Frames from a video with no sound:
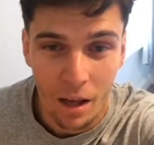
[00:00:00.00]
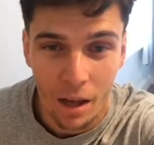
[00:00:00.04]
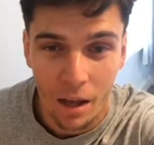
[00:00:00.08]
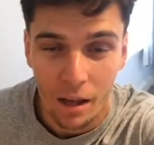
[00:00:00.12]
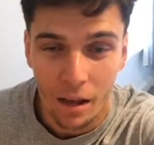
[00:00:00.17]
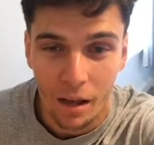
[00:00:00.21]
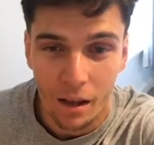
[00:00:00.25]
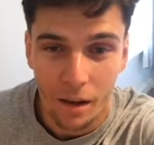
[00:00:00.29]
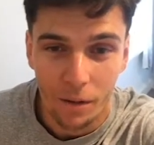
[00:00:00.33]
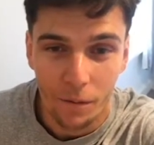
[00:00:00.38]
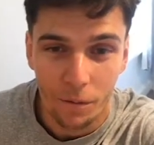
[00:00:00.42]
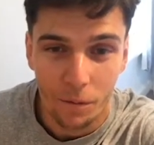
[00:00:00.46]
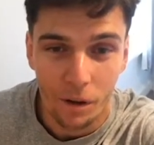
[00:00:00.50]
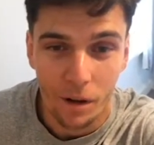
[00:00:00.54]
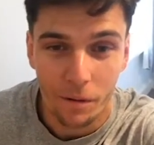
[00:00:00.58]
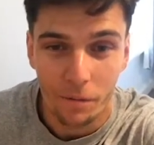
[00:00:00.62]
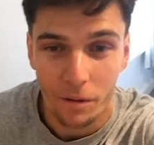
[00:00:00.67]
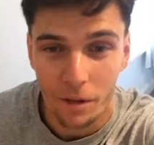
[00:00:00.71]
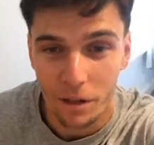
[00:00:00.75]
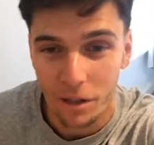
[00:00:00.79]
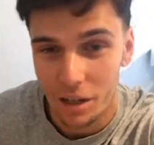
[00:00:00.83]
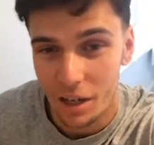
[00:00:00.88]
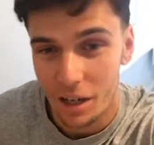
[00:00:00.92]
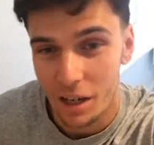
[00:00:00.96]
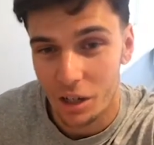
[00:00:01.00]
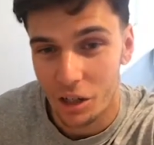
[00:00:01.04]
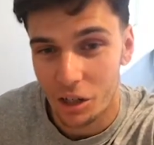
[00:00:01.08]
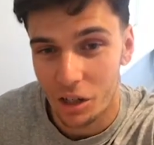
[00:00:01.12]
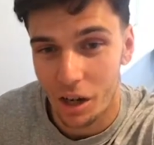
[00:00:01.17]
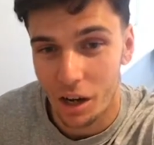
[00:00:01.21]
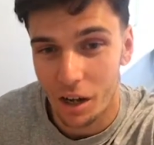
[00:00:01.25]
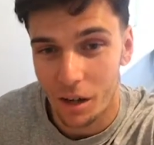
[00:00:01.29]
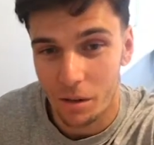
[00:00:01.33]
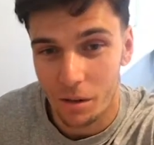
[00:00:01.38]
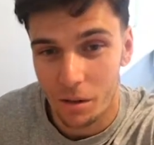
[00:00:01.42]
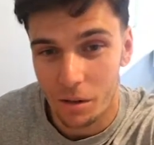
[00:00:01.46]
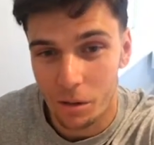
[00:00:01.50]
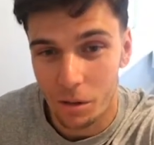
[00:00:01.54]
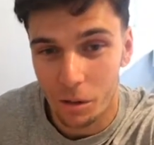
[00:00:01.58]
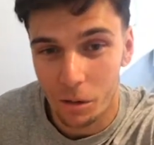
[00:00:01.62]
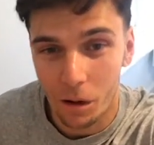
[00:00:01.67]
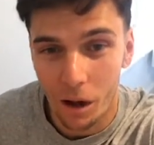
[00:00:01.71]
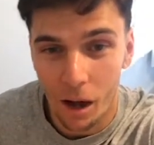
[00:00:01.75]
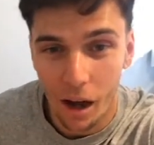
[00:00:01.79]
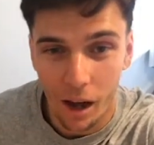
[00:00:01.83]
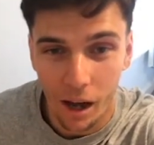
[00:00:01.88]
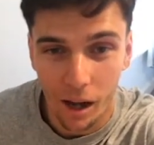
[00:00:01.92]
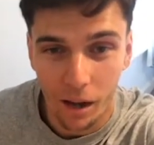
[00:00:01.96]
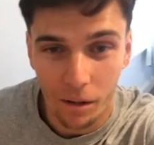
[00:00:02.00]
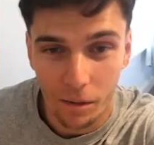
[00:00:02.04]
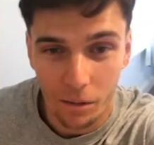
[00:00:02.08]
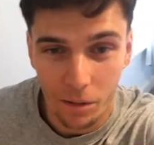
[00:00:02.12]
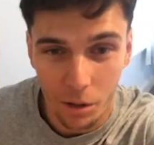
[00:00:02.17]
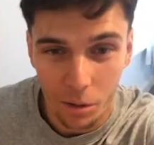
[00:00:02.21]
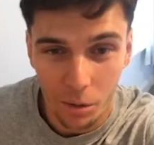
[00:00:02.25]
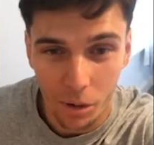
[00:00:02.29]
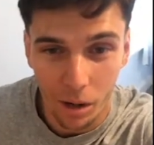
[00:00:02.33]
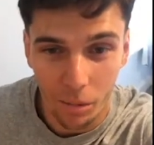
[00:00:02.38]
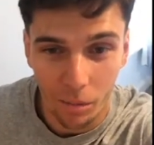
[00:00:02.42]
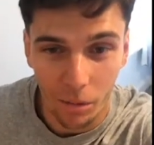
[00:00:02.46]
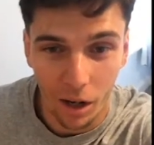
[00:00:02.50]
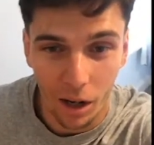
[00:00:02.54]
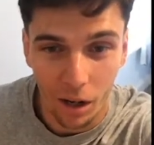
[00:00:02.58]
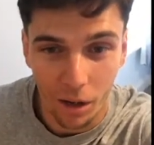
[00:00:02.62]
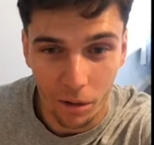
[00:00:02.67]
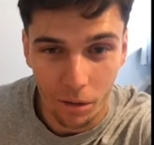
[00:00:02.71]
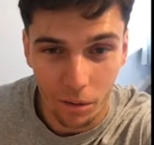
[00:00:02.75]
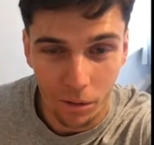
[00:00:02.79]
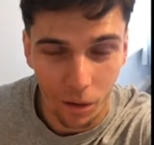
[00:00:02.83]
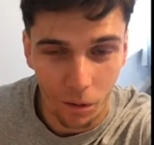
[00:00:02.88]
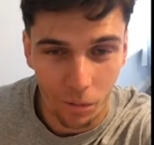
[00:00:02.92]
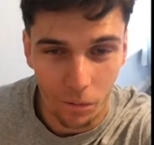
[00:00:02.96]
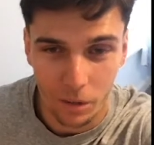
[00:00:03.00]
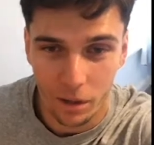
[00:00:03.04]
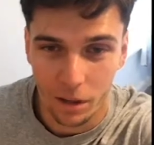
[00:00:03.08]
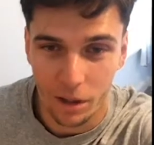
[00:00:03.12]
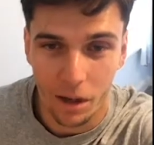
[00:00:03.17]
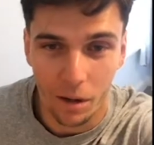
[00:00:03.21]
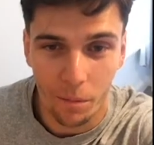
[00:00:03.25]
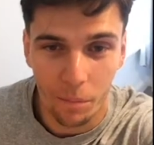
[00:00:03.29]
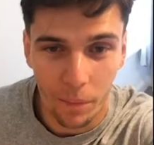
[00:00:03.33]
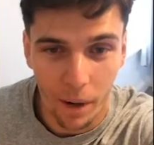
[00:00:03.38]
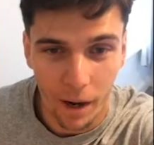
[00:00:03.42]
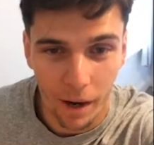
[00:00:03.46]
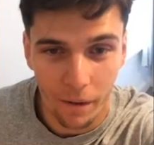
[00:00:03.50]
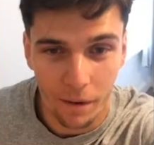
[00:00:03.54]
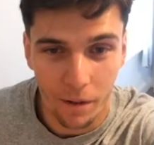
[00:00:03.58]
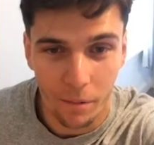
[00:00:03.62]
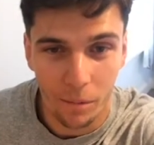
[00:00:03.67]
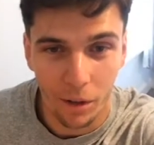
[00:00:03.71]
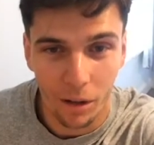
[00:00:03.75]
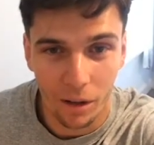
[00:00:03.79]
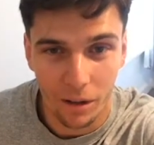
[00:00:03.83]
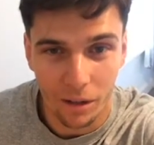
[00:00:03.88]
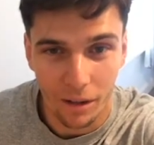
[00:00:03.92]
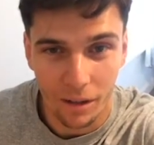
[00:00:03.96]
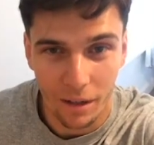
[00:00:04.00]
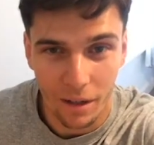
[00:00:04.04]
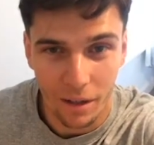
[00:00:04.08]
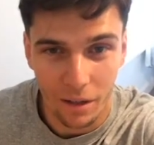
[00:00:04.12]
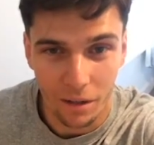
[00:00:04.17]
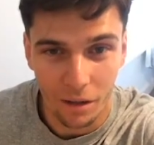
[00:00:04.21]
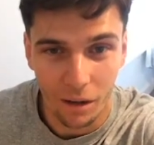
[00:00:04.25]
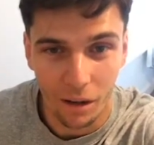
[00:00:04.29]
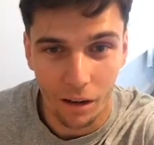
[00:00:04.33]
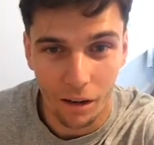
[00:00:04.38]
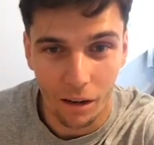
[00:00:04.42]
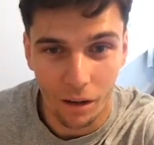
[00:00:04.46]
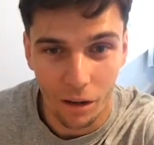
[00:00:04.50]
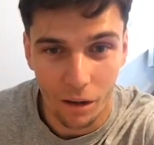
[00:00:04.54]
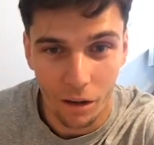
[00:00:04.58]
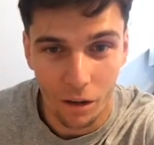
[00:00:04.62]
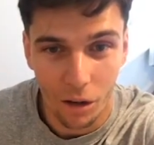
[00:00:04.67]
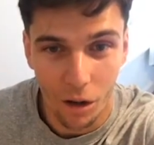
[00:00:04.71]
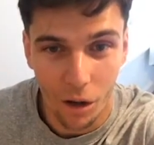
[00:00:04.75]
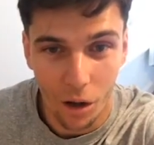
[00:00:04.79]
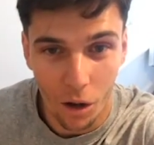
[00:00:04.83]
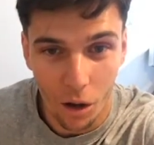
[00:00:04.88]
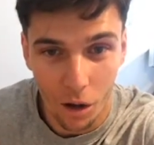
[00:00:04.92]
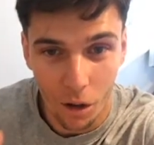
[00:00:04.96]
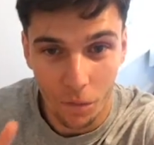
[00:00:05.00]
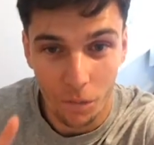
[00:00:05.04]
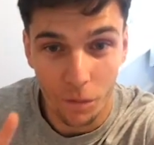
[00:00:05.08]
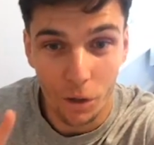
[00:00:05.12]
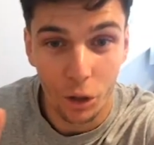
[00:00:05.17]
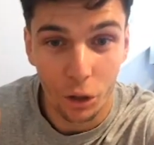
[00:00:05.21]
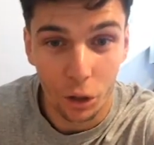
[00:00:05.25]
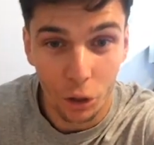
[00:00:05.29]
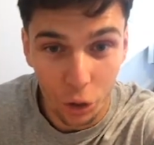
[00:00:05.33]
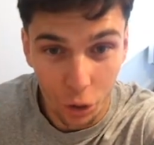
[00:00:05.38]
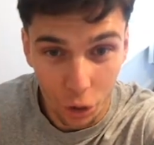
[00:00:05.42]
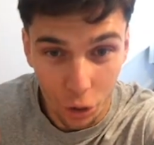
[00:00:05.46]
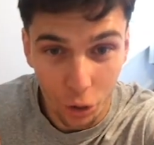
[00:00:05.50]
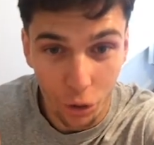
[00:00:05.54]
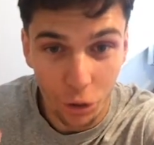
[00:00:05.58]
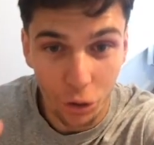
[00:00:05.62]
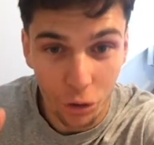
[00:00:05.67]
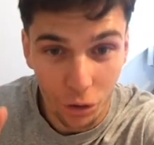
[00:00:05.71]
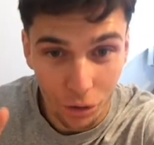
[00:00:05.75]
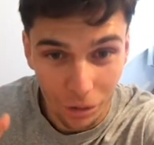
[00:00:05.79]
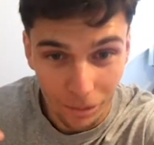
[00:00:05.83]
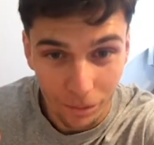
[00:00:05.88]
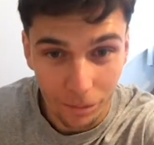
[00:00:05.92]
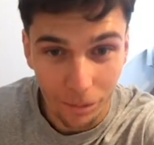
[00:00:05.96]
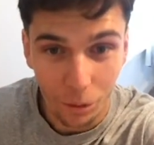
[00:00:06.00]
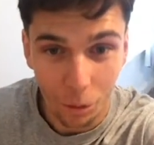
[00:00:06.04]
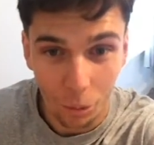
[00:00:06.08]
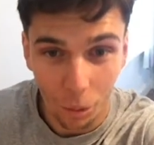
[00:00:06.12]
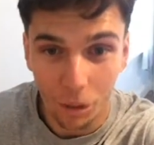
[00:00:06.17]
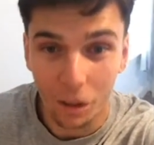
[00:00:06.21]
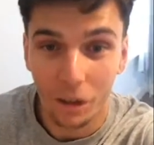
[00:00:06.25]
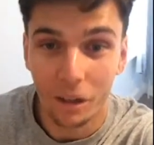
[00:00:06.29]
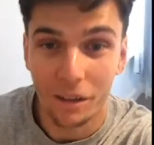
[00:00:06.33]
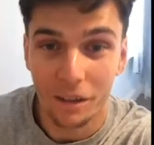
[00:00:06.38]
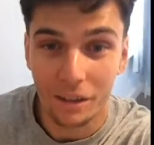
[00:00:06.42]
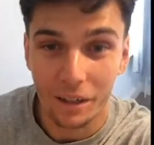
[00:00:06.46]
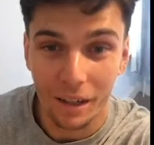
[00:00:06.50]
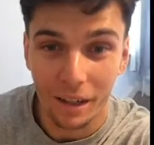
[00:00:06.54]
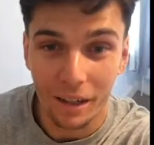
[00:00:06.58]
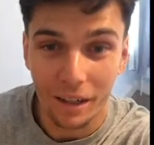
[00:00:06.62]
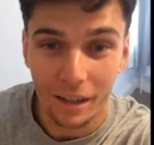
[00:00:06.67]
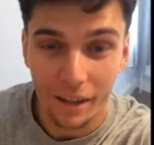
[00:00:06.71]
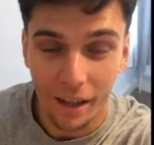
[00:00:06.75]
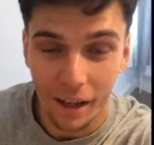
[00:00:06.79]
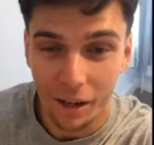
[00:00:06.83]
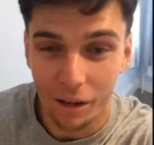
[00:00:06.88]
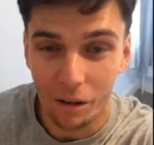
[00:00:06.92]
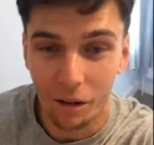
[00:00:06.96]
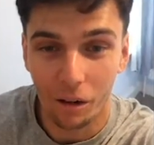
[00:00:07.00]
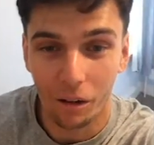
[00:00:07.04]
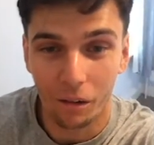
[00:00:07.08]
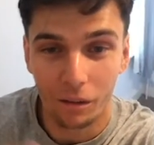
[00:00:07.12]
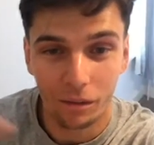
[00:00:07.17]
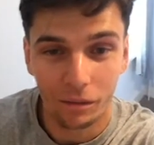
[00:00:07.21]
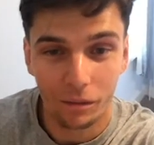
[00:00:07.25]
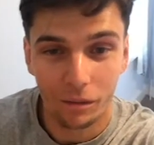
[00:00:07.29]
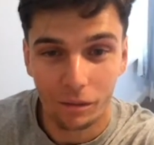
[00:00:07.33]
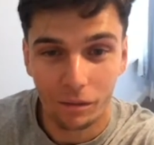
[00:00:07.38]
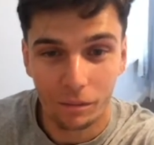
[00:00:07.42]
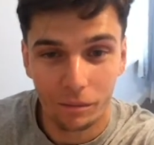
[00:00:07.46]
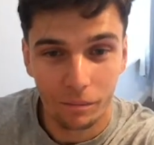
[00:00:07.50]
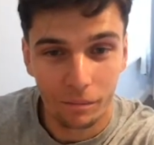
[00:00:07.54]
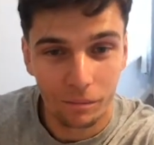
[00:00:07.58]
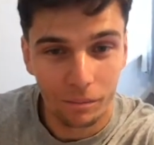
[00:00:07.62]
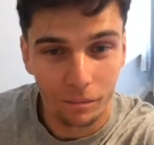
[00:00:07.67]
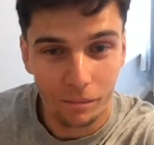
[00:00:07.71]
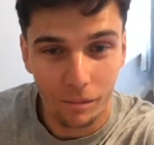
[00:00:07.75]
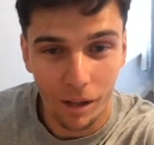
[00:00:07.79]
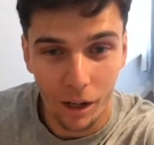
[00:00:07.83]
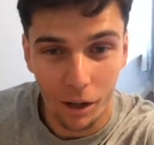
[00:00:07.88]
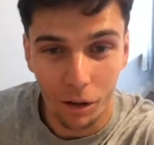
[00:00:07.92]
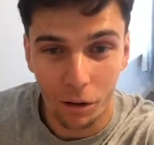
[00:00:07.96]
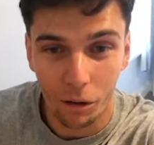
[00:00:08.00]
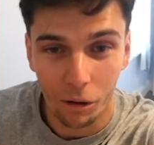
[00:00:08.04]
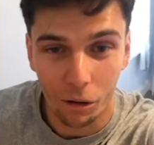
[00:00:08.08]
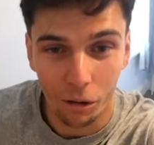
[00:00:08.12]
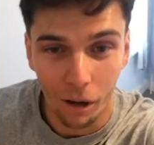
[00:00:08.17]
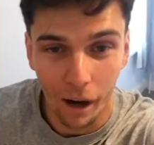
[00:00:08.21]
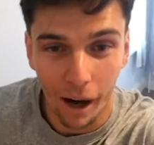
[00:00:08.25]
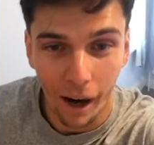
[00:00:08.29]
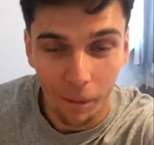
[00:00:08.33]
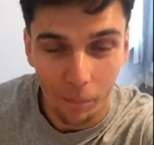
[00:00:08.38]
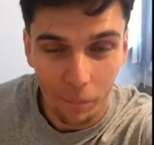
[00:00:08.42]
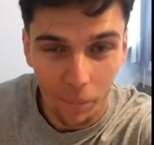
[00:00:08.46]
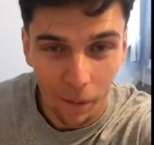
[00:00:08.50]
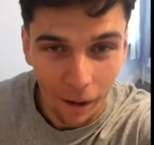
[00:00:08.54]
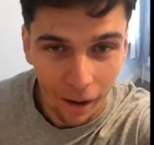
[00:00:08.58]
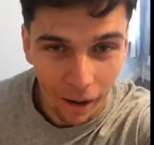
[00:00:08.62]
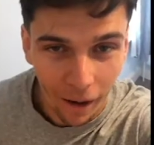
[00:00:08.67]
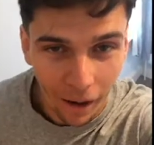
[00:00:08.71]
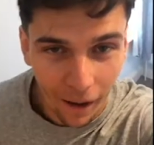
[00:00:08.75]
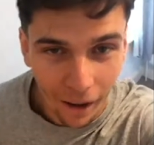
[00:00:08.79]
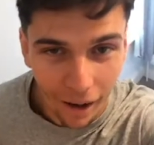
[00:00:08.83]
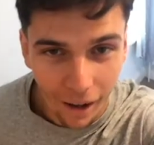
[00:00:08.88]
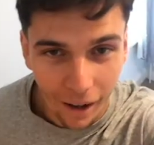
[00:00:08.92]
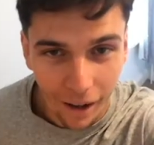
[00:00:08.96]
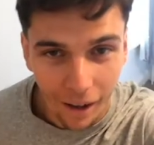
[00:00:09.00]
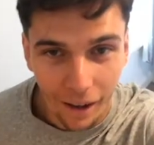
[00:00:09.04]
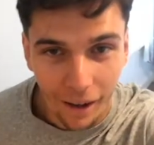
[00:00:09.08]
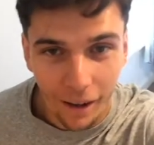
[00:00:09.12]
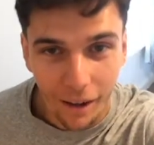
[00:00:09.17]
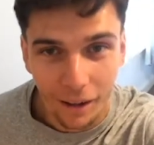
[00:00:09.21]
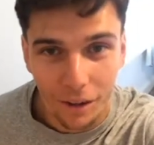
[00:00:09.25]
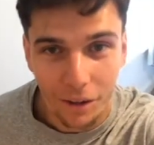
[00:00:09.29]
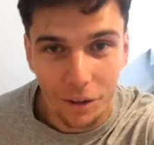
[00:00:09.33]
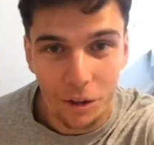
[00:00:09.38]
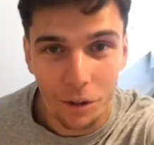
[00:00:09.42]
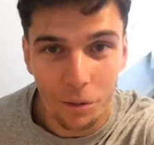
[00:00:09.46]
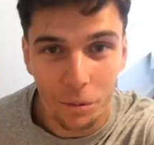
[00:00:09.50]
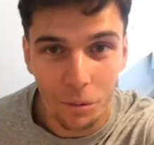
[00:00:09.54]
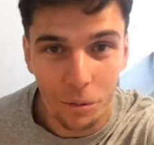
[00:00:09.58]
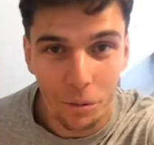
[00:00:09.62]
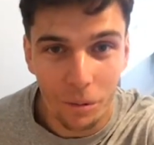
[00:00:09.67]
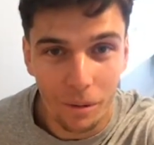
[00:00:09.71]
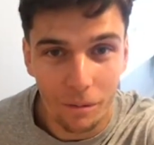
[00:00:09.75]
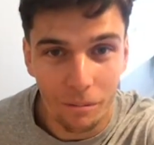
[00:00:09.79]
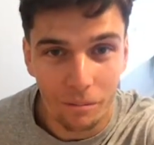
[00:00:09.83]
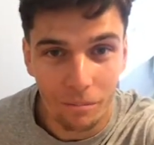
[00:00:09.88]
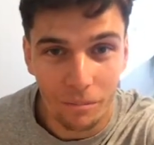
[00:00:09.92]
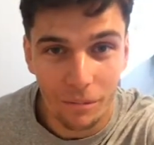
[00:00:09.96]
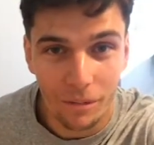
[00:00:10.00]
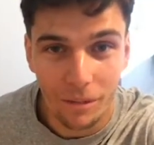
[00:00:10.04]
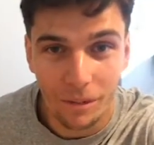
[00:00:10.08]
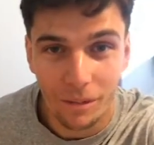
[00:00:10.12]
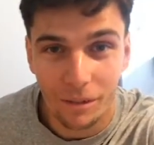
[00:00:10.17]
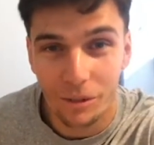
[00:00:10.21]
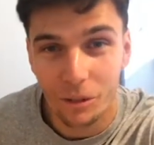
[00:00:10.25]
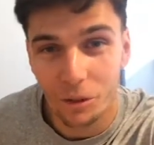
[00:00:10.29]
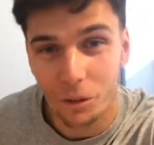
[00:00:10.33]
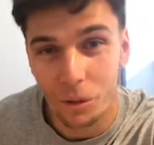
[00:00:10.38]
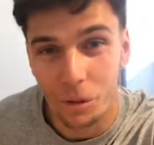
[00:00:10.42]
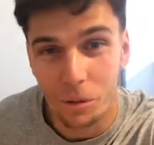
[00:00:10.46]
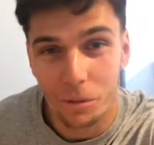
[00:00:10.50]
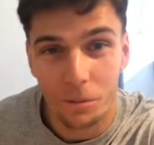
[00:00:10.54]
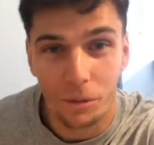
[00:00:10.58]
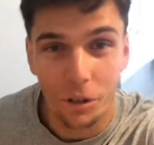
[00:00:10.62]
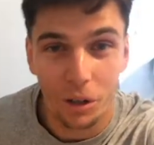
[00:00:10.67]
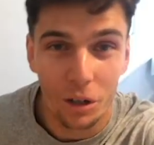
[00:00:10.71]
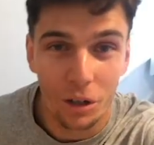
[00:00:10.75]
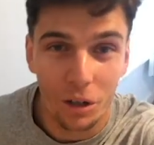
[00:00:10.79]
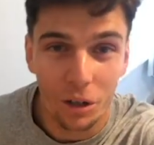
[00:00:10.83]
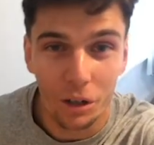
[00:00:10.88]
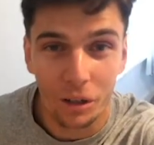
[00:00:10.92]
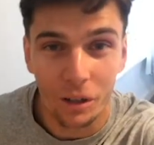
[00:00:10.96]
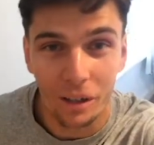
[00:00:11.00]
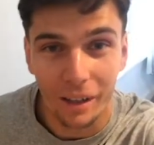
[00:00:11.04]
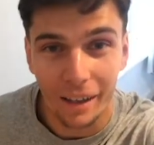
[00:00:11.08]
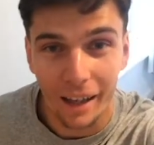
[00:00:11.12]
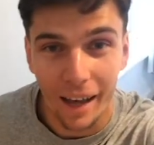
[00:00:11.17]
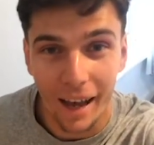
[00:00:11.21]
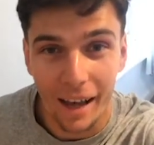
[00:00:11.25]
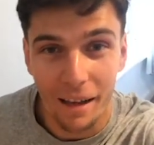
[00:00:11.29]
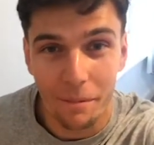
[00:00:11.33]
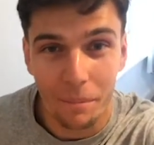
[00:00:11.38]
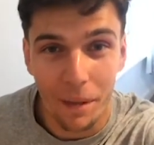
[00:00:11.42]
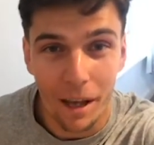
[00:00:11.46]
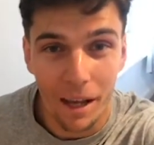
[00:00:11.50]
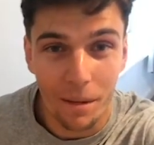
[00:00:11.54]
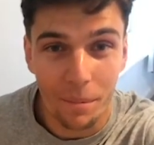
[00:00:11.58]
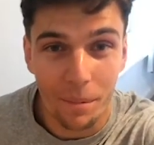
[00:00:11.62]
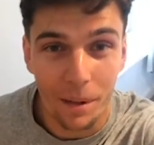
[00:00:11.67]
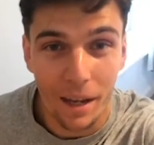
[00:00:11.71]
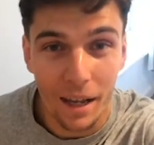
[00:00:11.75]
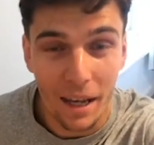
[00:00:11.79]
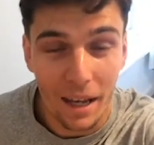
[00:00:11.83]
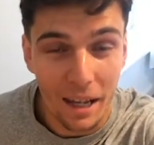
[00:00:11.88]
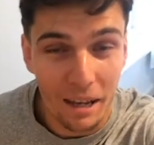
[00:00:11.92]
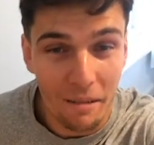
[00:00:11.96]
for every t-shirt you upload, obviously I'm bearing in mind that these are of a good quality, they're not crap. You will sort of can look at getting maybe